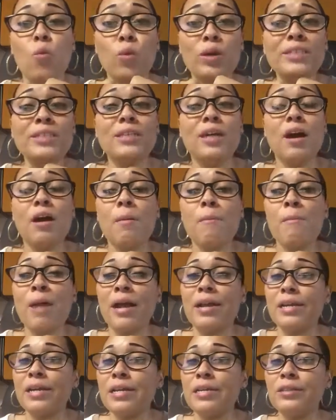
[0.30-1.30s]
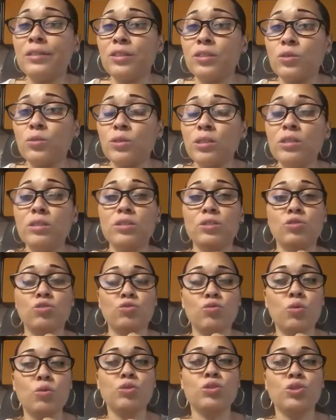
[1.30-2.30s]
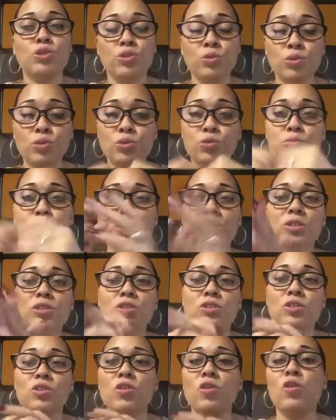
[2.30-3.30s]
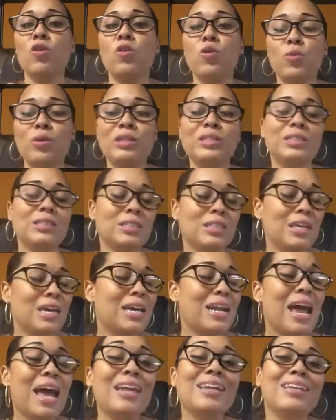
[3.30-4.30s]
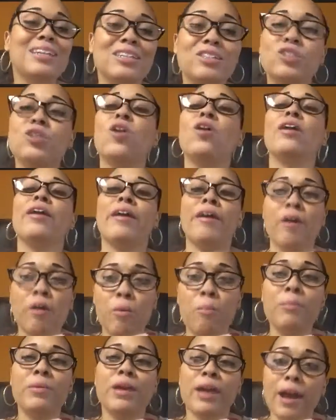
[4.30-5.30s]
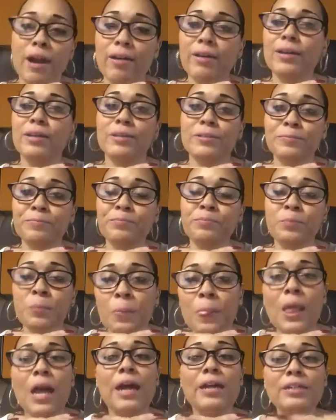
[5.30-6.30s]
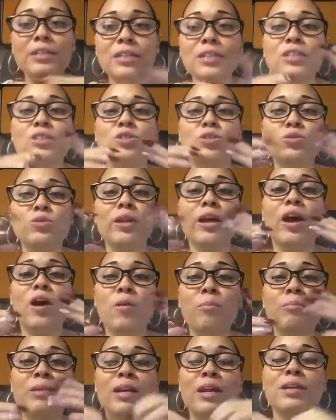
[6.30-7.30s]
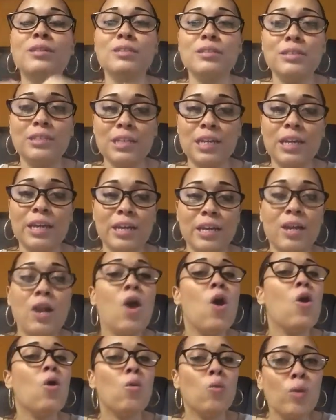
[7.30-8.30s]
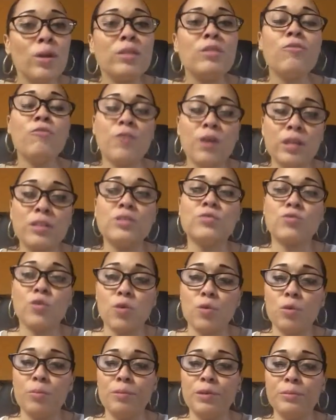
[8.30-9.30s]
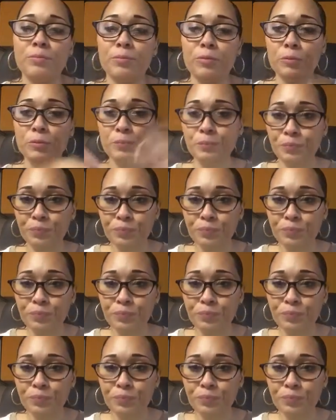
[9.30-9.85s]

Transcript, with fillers: What's up, my kings, queens, and trolls of YouTube? This is your girl, Queen C, and I need y'all to help me out here. I need you to help me understand what the fuck is wrong with people.